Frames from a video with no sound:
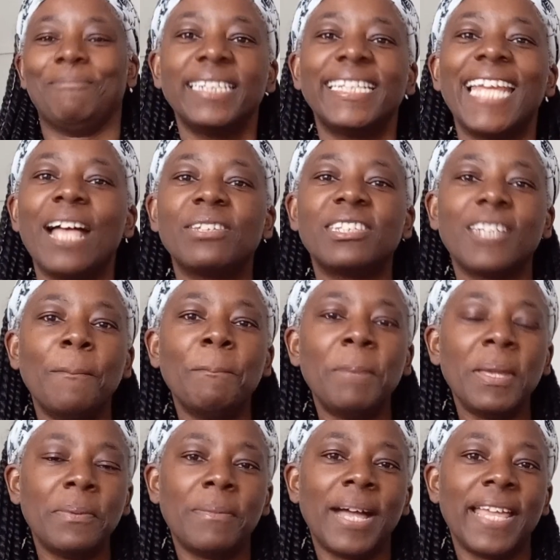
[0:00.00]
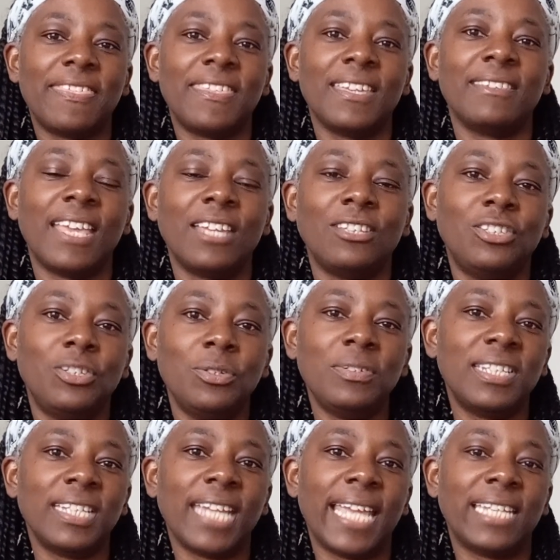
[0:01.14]
Now, some people might think that
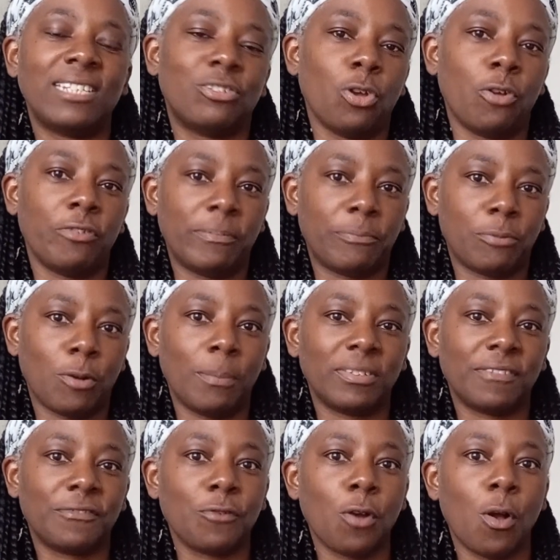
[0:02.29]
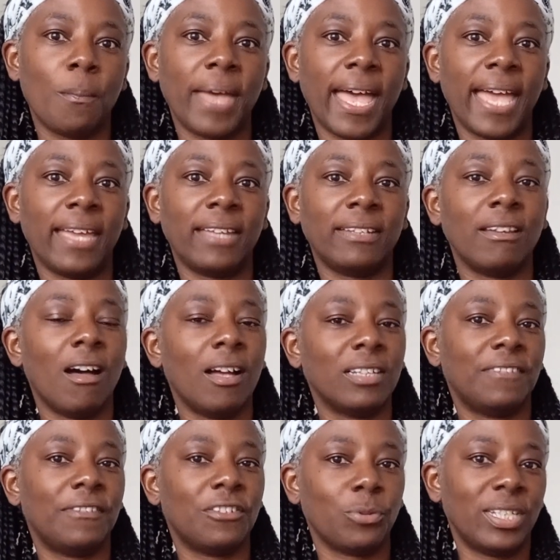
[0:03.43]
using a story prompt from an
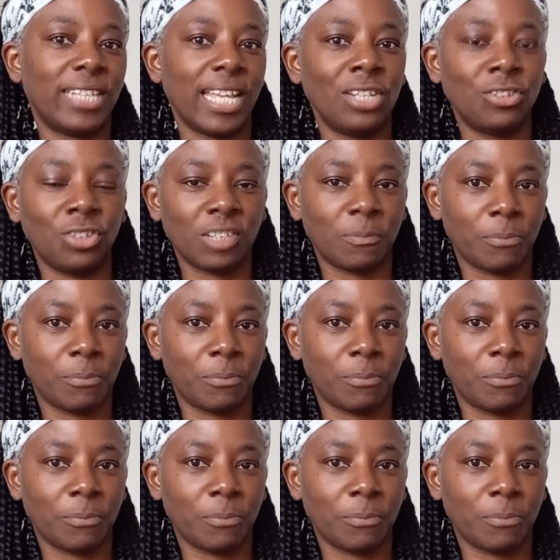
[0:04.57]
artificial intelligence